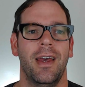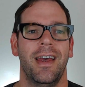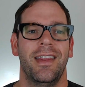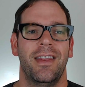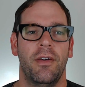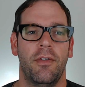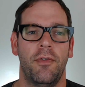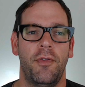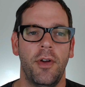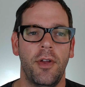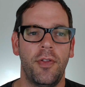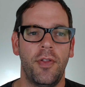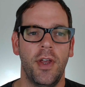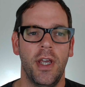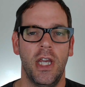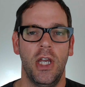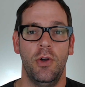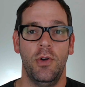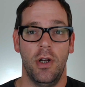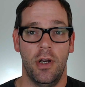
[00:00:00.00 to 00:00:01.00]
The fifth
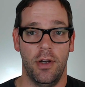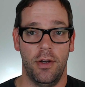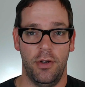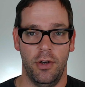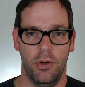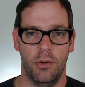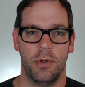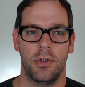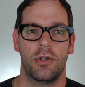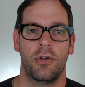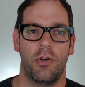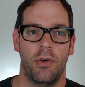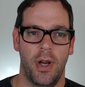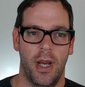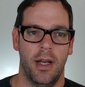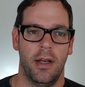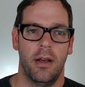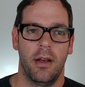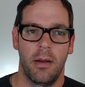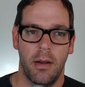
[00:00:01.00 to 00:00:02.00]
thing you need to do is
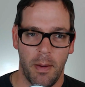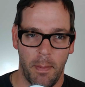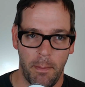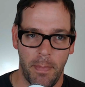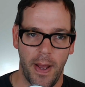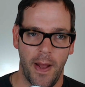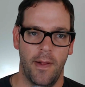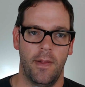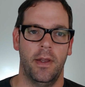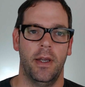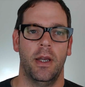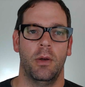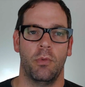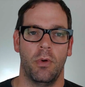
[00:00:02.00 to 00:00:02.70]
create compelling,